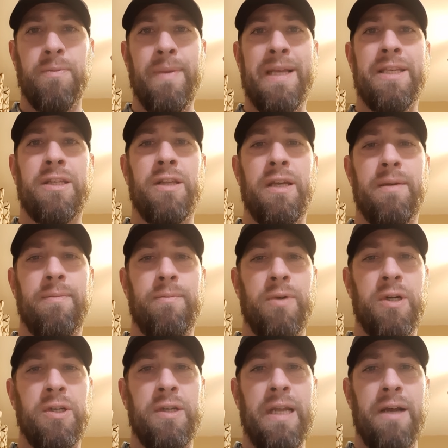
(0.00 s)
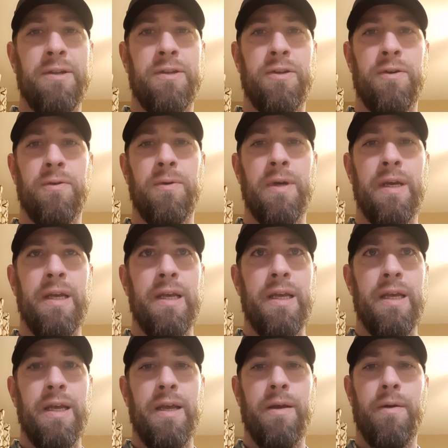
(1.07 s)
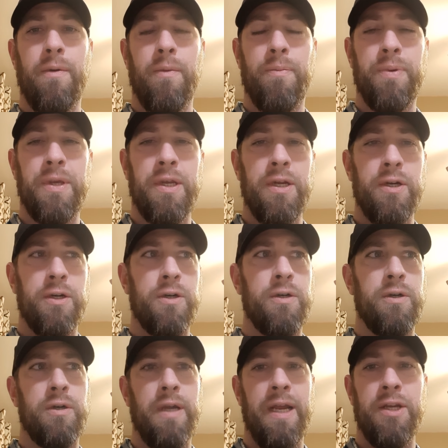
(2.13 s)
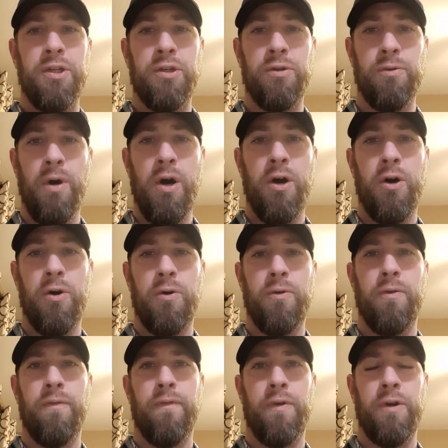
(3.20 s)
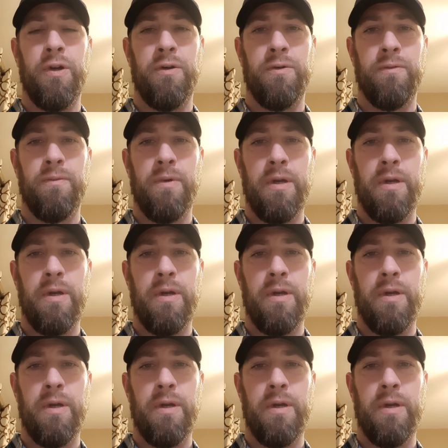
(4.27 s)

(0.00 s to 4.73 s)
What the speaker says: Basically, it brings you down to pure H2O for your